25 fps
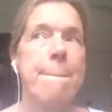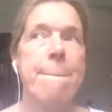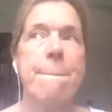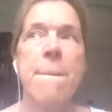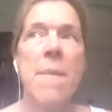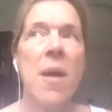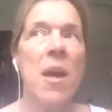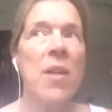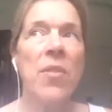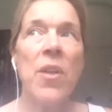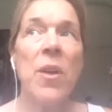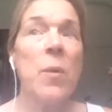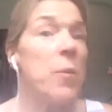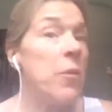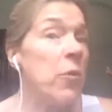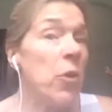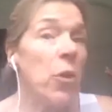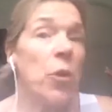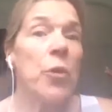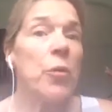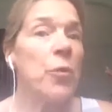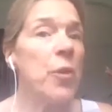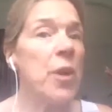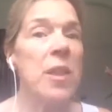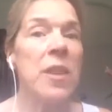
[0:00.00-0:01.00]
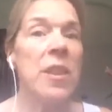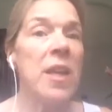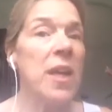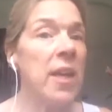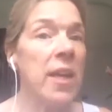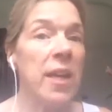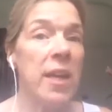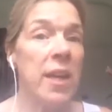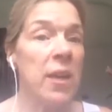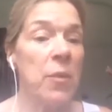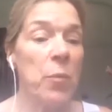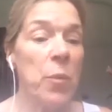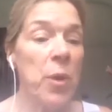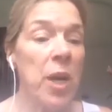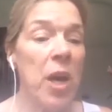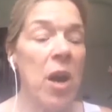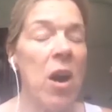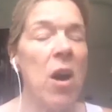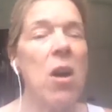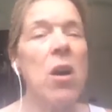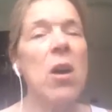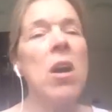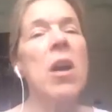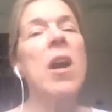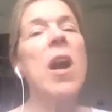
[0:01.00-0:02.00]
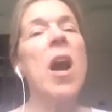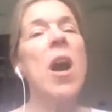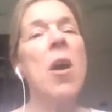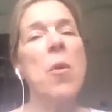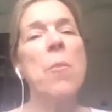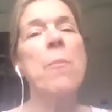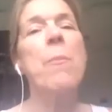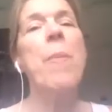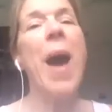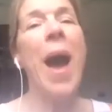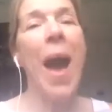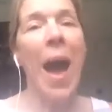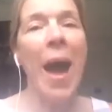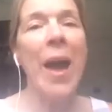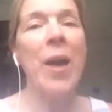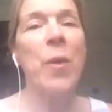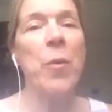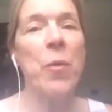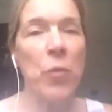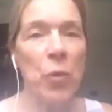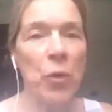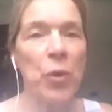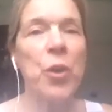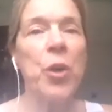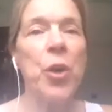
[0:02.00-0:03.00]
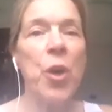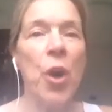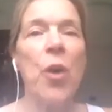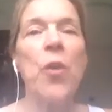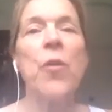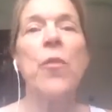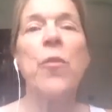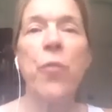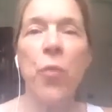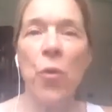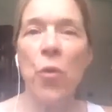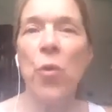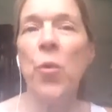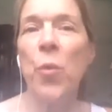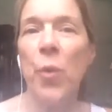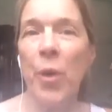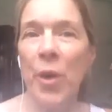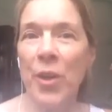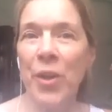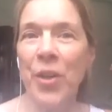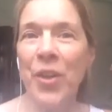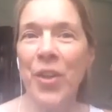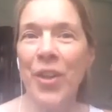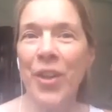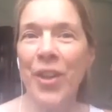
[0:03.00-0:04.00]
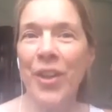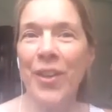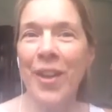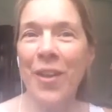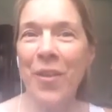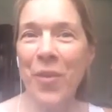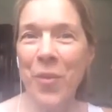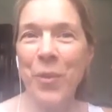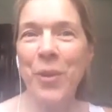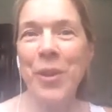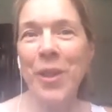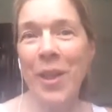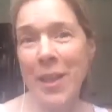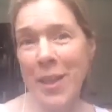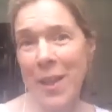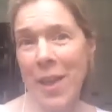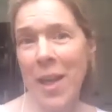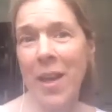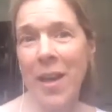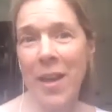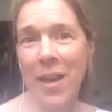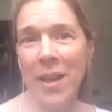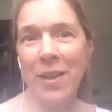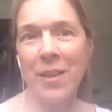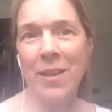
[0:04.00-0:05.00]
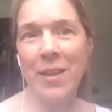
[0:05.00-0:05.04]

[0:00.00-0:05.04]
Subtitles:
I think we've got to rethink it. We can't go back. We've got to go forward. That's what I'd like.